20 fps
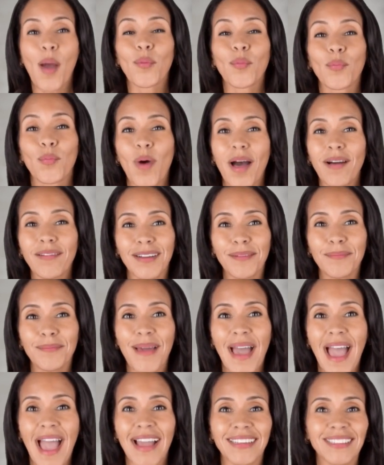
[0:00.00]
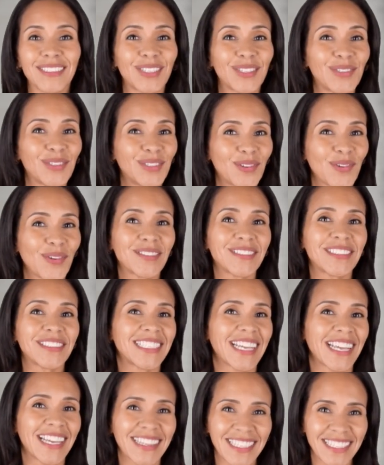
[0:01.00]
Welcome back to your
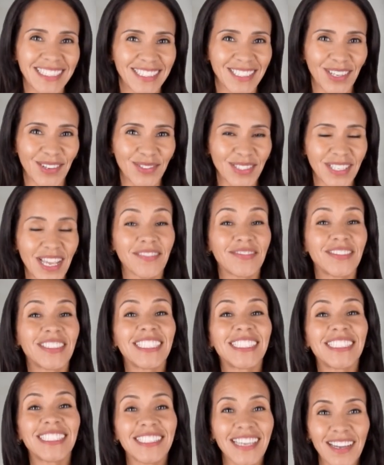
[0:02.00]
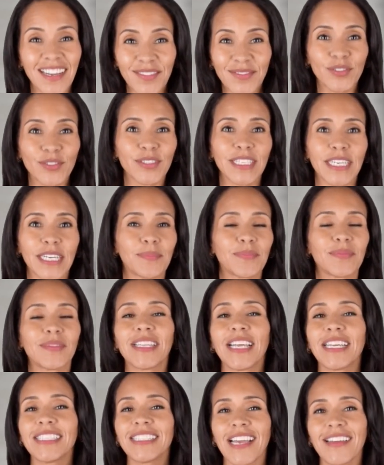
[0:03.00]
daily dose of discovery.
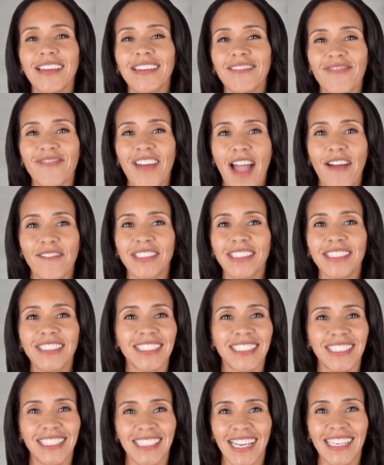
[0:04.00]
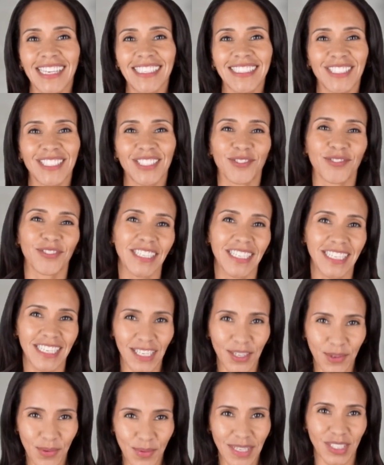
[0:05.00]
Let's unravel today's
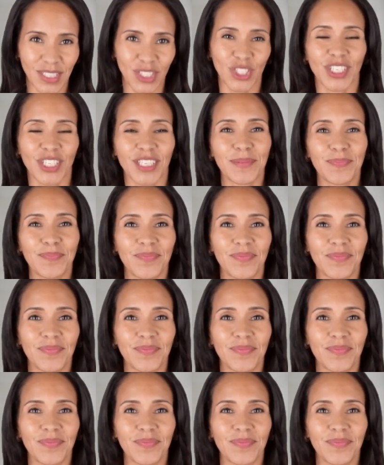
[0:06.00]
intriguing question.